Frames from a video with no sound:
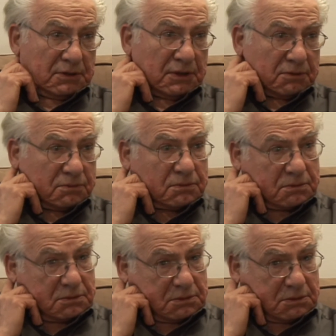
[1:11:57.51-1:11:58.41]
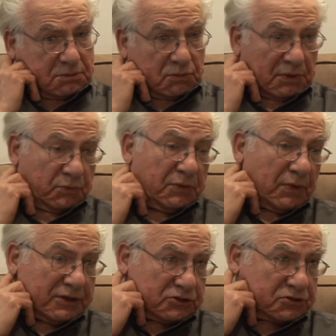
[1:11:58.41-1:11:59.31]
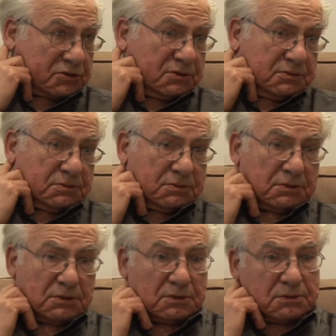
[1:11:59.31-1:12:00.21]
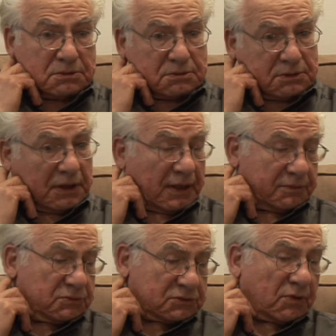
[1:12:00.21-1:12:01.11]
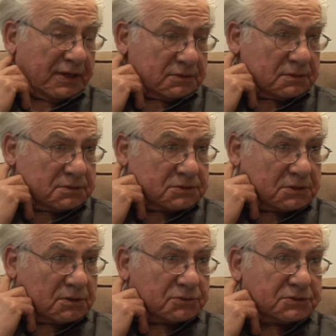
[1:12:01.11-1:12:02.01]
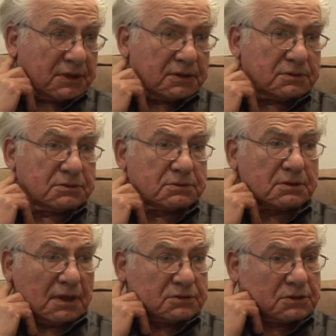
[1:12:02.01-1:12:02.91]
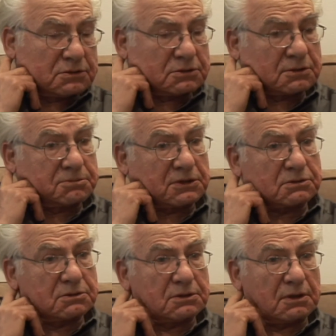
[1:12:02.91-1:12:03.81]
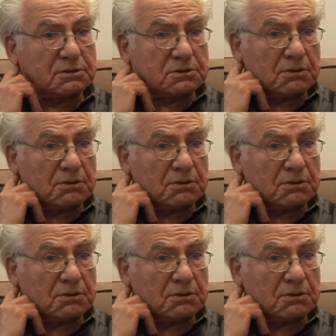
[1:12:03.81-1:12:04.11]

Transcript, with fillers: that where we registered, and then I was granted the CO status, mm-hmm. conscientious objector status.